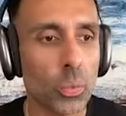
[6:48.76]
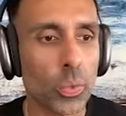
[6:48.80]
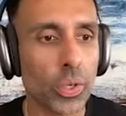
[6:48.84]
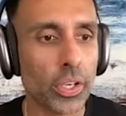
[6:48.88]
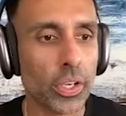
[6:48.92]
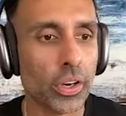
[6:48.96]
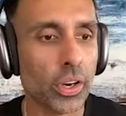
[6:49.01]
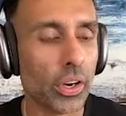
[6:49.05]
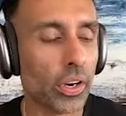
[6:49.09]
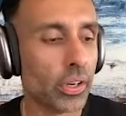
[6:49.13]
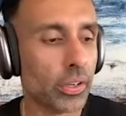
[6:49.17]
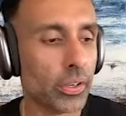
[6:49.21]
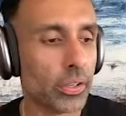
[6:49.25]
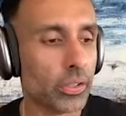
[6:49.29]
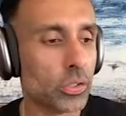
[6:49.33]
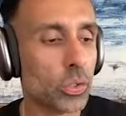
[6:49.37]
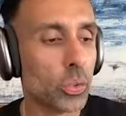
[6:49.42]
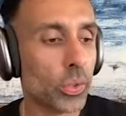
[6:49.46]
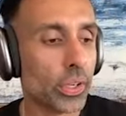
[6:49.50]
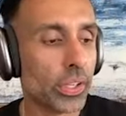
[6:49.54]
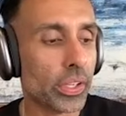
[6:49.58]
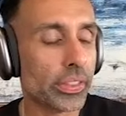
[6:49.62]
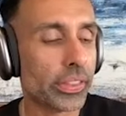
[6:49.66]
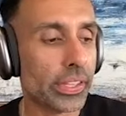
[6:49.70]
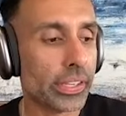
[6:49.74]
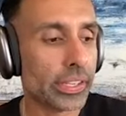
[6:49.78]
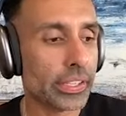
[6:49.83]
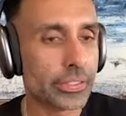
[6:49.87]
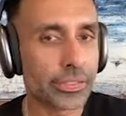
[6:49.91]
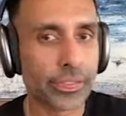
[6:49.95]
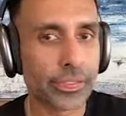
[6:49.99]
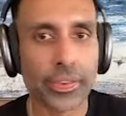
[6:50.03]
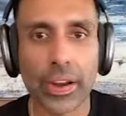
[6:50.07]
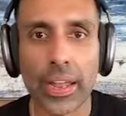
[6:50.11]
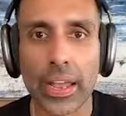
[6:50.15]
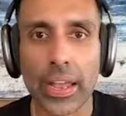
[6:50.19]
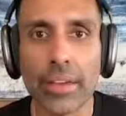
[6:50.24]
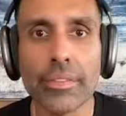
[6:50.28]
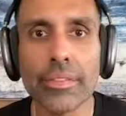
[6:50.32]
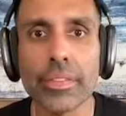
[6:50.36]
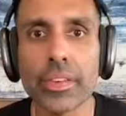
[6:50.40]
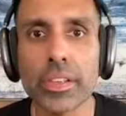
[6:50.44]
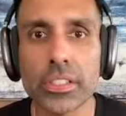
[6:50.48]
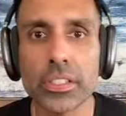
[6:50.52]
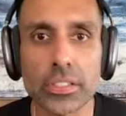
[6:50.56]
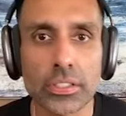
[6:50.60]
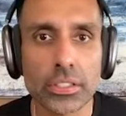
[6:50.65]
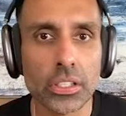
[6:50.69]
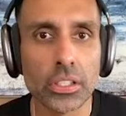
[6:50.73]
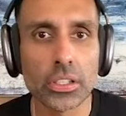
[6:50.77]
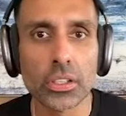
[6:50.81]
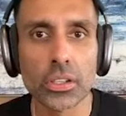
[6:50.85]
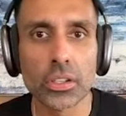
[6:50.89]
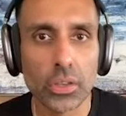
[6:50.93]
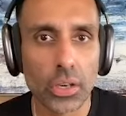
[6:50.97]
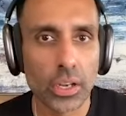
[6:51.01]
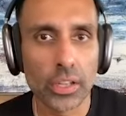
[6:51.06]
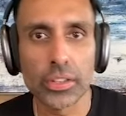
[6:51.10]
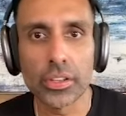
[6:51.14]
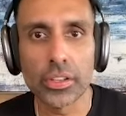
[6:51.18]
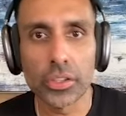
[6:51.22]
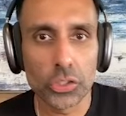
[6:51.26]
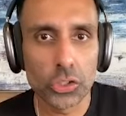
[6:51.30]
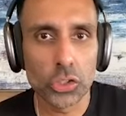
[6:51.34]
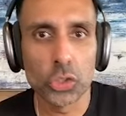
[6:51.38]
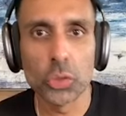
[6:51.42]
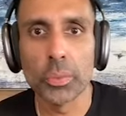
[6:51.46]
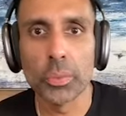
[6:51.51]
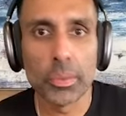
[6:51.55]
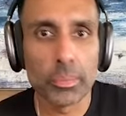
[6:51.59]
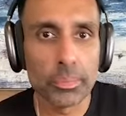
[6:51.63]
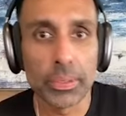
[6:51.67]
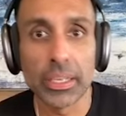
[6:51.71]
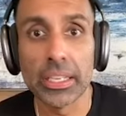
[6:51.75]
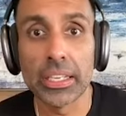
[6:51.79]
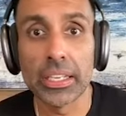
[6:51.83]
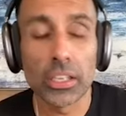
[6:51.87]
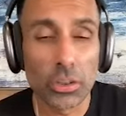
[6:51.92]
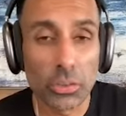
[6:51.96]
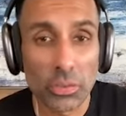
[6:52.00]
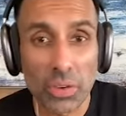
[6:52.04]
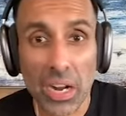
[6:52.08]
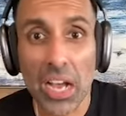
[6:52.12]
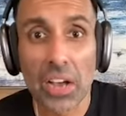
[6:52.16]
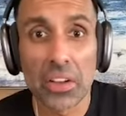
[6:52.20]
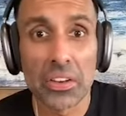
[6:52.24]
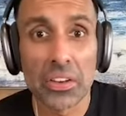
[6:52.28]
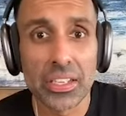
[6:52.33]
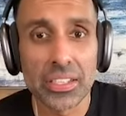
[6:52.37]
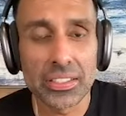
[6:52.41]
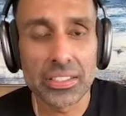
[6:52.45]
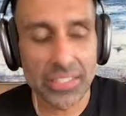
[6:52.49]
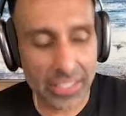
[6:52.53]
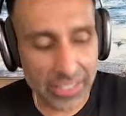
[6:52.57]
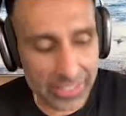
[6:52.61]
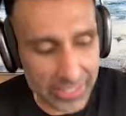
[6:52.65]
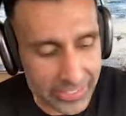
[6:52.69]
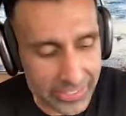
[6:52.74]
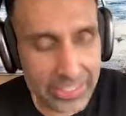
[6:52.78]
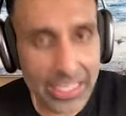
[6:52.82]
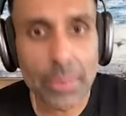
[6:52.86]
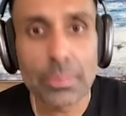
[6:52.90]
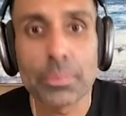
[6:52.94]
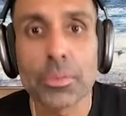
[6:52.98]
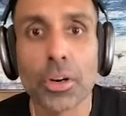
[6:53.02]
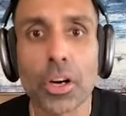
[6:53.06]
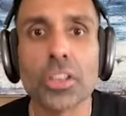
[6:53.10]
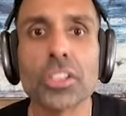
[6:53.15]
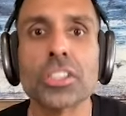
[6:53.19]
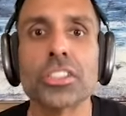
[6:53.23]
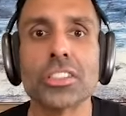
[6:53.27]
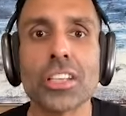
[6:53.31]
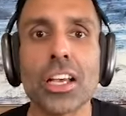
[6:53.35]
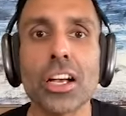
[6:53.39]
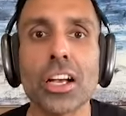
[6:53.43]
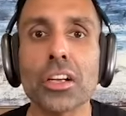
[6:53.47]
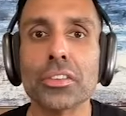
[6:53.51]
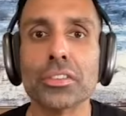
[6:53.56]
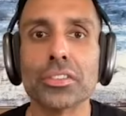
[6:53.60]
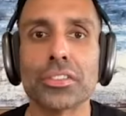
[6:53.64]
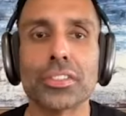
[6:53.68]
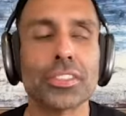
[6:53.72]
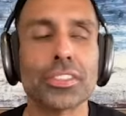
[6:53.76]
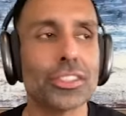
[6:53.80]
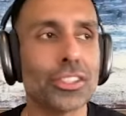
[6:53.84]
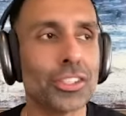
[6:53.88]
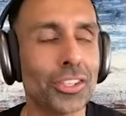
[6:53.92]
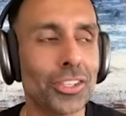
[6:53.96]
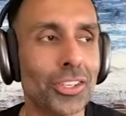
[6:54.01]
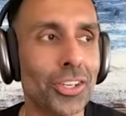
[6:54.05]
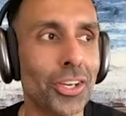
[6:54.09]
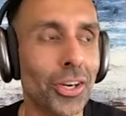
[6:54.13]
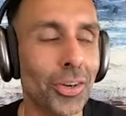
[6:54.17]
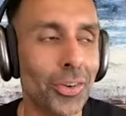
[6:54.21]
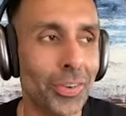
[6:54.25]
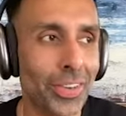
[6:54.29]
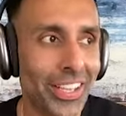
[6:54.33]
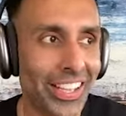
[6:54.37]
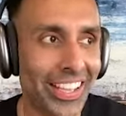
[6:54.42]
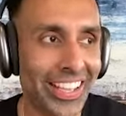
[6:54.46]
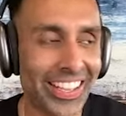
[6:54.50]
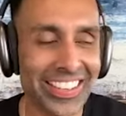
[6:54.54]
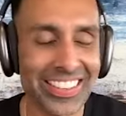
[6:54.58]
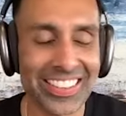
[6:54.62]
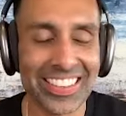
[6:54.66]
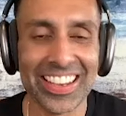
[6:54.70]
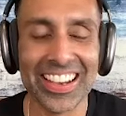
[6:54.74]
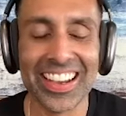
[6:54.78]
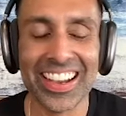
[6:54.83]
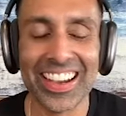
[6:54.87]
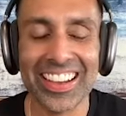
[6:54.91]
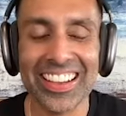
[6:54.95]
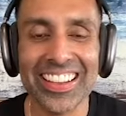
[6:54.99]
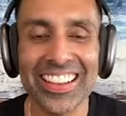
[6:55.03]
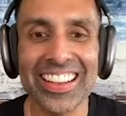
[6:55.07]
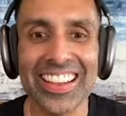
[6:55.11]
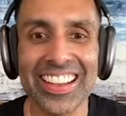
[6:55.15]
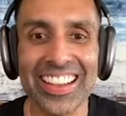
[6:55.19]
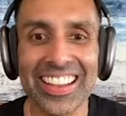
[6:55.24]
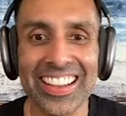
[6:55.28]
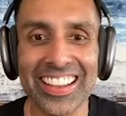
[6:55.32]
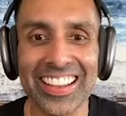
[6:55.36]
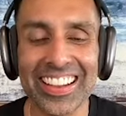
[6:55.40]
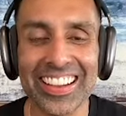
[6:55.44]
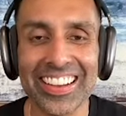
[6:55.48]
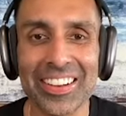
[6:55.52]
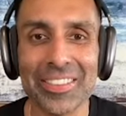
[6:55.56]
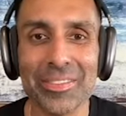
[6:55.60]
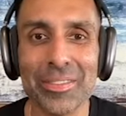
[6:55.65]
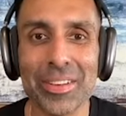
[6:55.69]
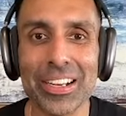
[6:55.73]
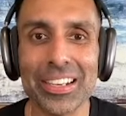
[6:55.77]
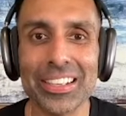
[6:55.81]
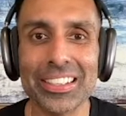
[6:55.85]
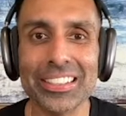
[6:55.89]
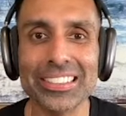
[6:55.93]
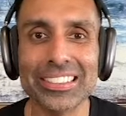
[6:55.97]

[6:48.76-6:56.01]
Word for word: we are doing things for every single other human being around us except ourselves you know and uh, um,